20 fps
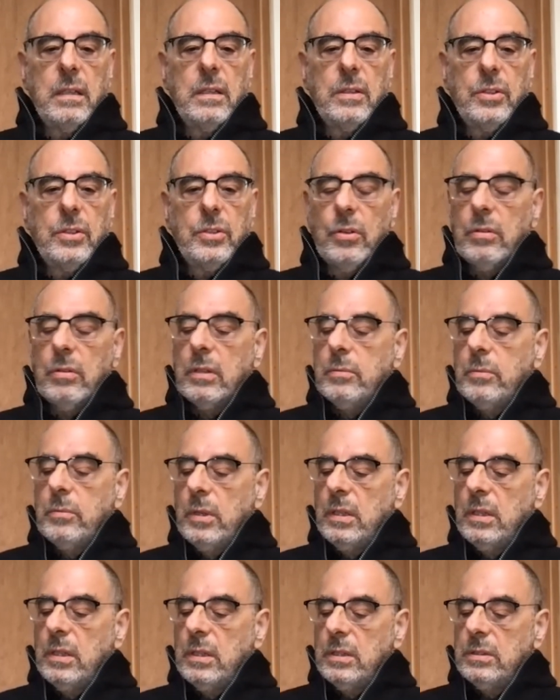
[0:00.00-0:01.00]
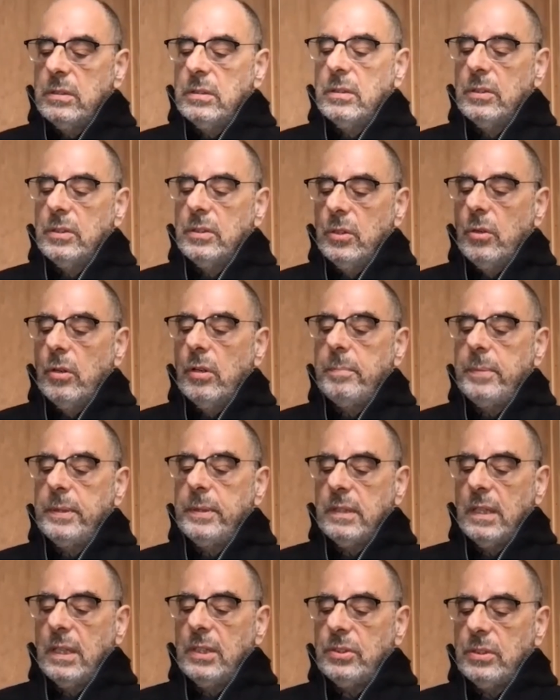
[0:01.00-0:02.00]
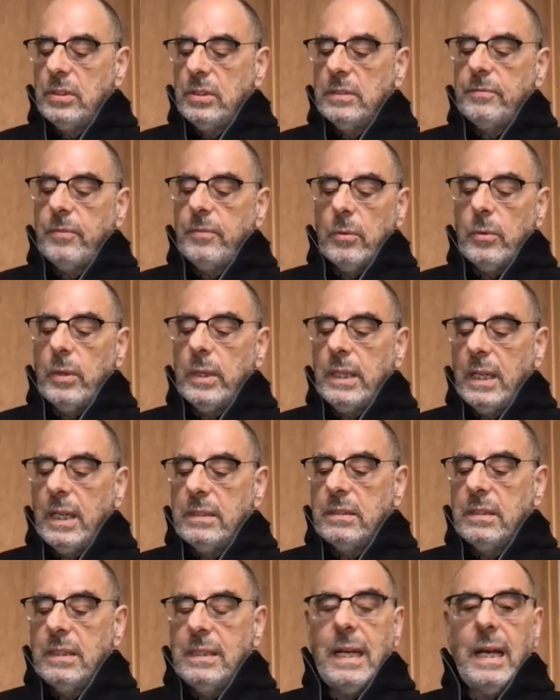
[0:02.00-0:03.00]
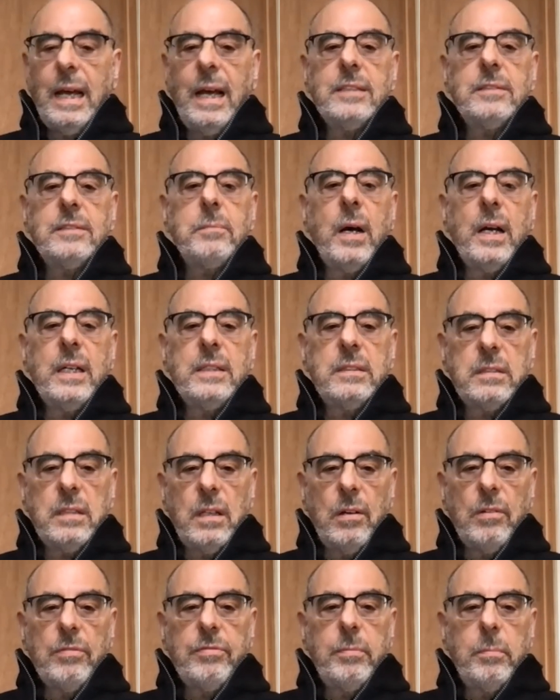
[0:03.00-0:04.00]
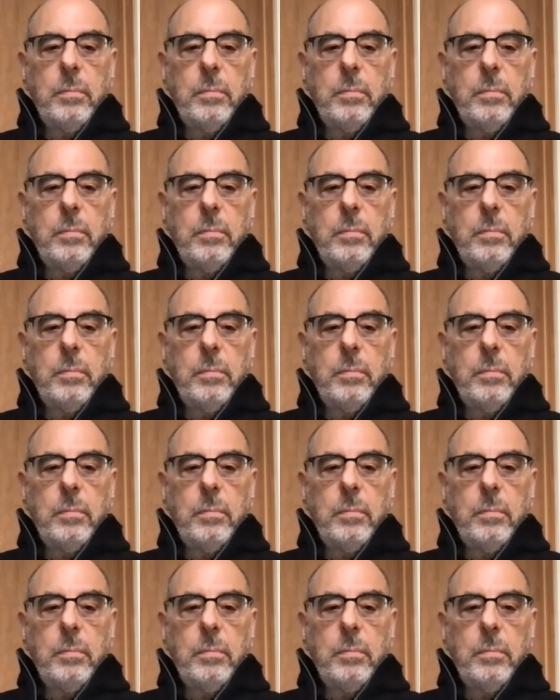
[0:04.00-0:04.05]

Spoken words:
your words, your possessions, for what I see as myself,